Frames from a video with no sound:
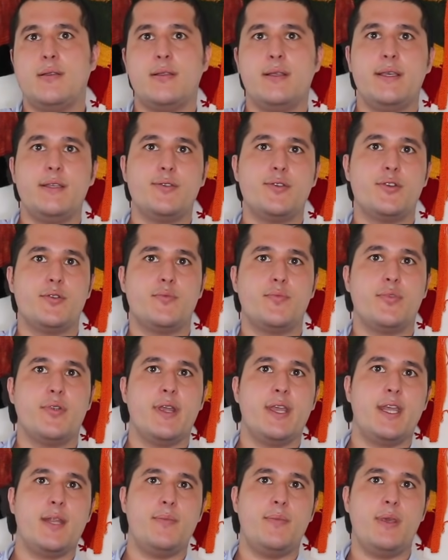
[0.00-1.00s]
lizard
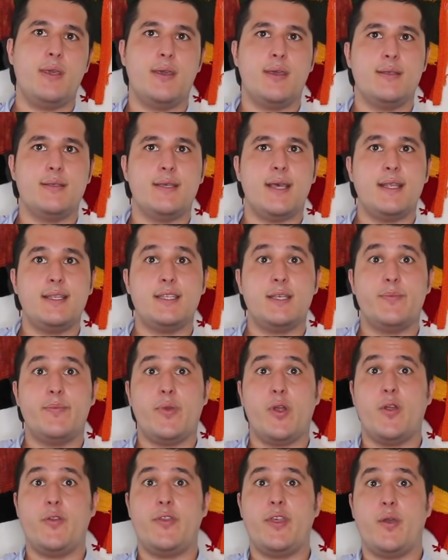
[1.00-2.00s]
brain, because that's the
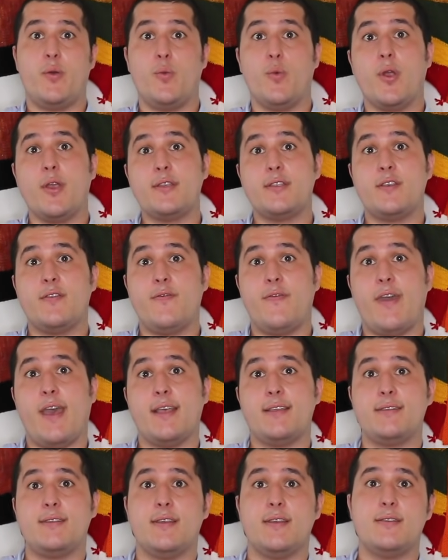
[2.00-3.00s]
part that works the
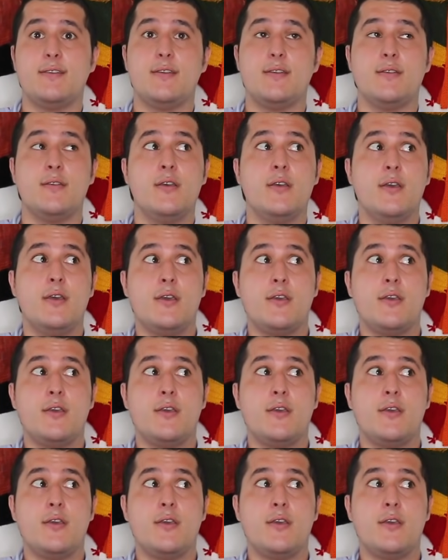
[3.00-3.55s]
fastest, and